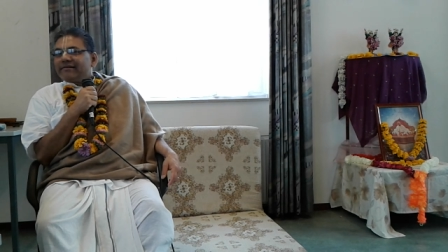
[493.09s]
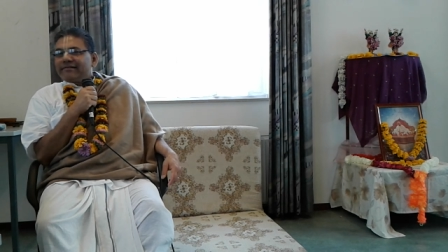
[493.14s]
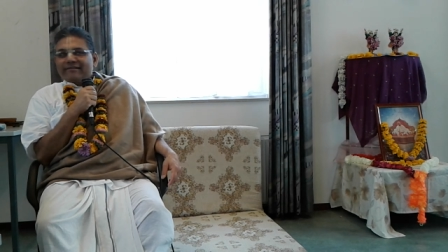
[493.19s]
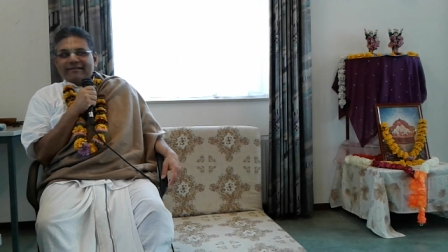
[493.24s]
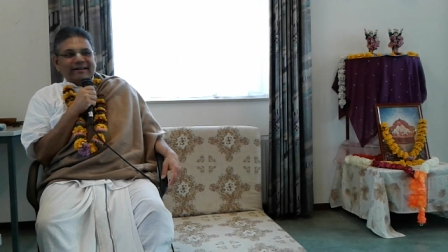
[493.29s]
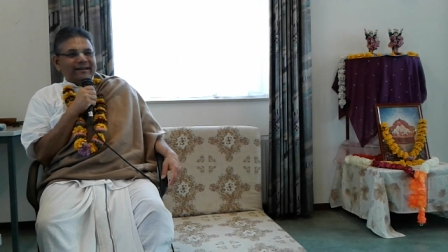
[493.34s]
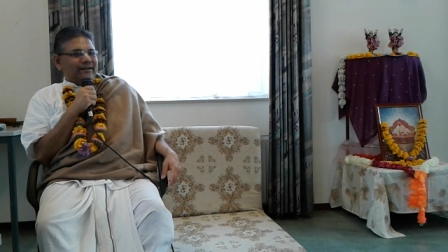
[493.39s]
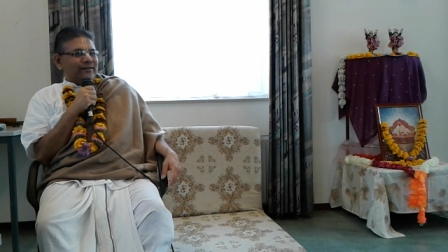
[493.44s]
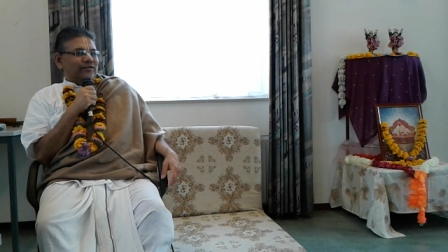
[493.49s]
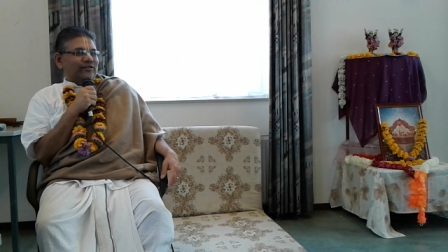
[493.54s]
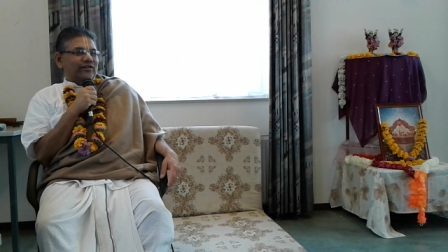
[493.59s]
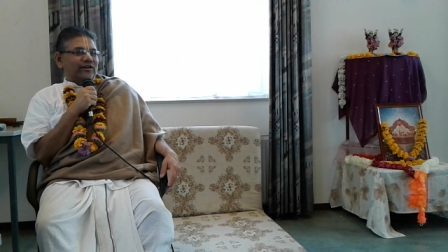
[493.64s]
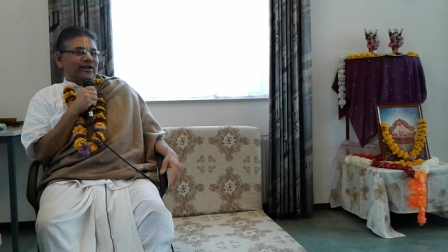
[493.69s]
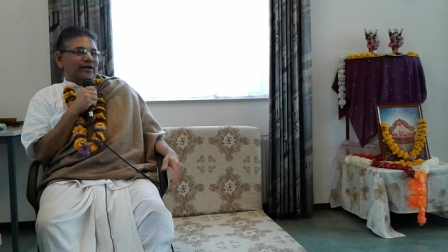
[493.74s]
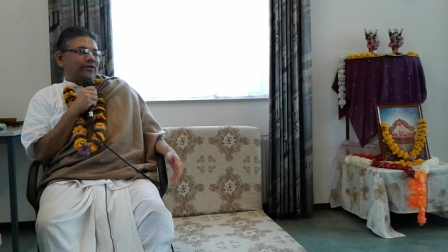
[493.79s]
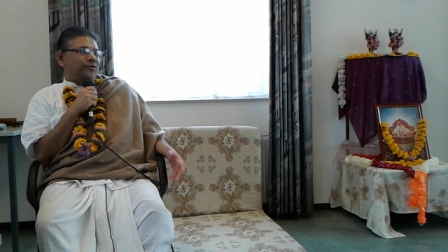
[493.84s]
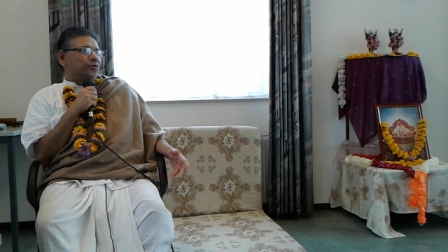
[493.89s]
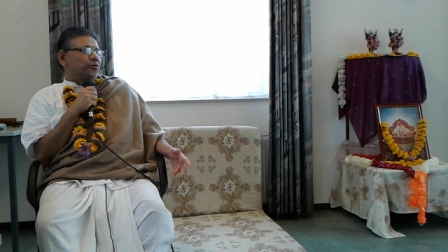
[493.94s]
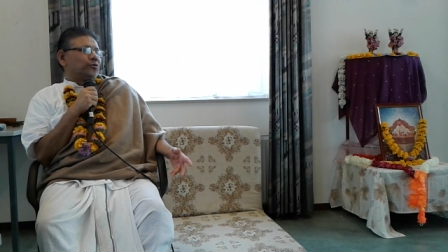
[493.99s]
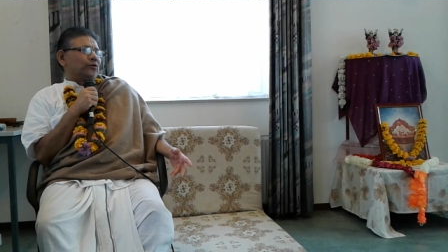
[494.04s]
it is a
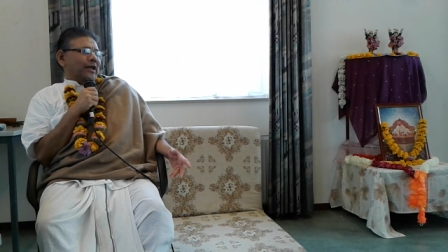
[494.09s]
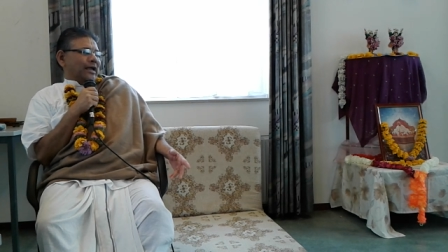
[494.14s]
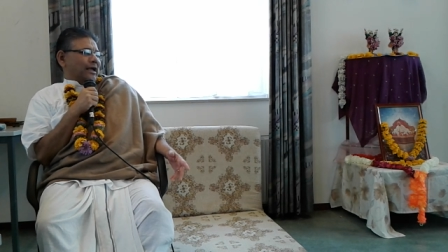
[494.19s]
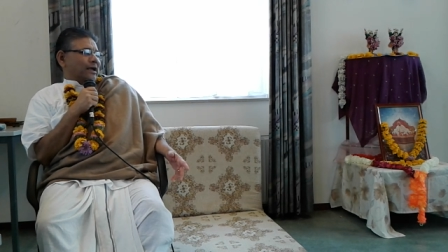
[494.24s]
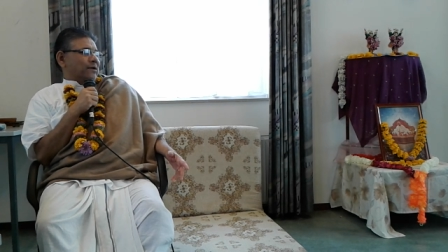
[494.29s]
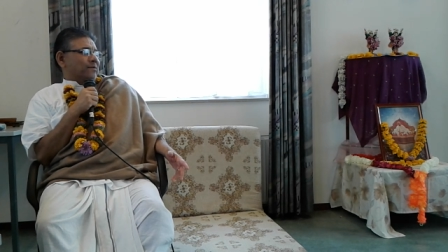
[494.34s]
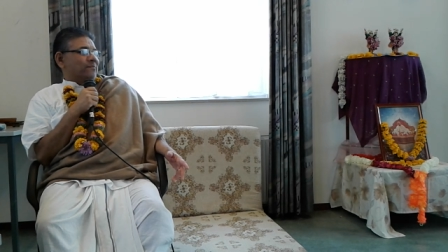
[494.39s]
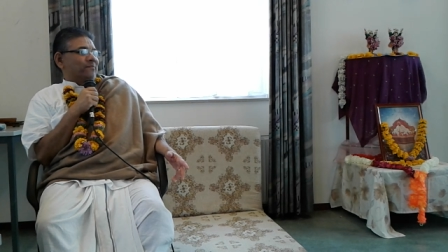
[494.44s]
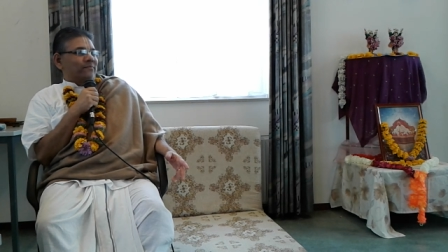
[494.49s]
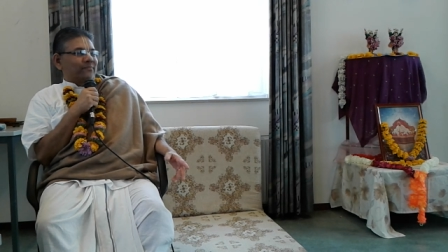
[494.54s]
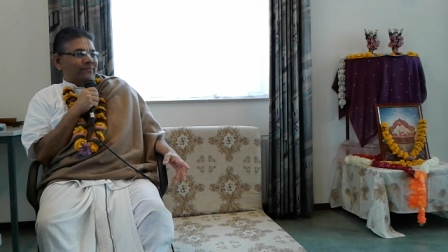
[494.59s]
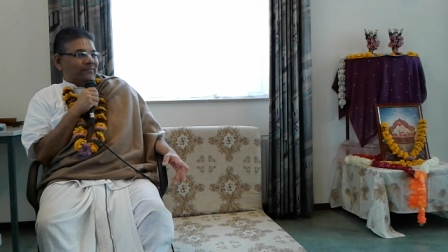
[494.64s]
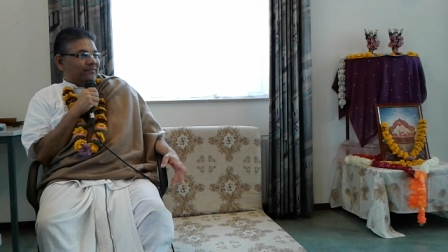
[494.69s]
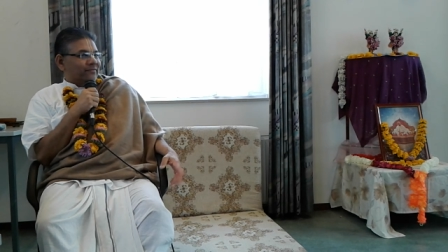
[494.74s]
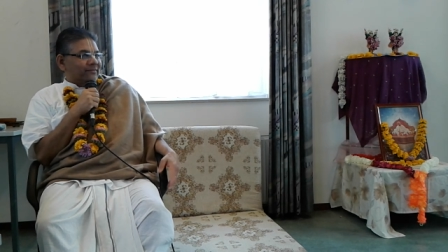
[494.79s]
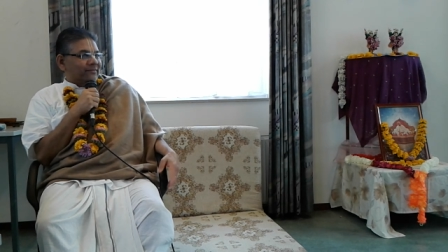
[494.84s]
Hindu name.